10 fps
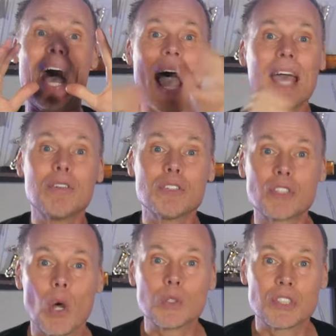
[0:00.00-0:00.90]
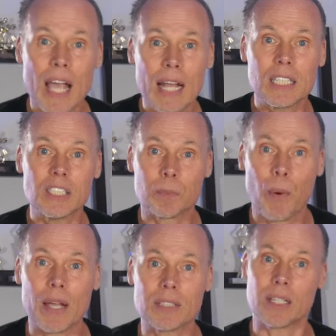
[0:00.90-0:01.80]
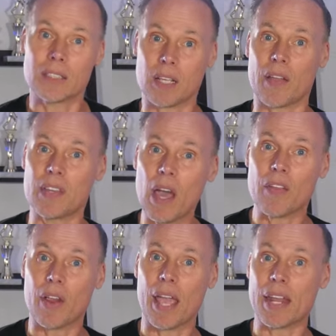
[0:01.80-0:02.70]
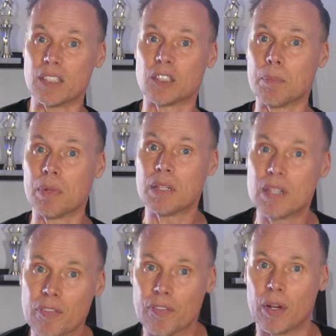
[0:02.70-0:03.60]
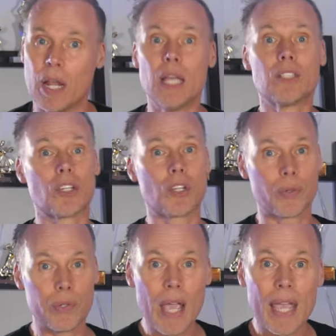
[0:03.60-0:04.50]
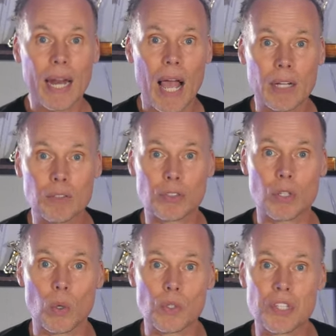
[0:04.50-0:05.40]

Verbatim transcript: Hydrostone Sally's process, on the other hand, is a bit different. To create Hydrostone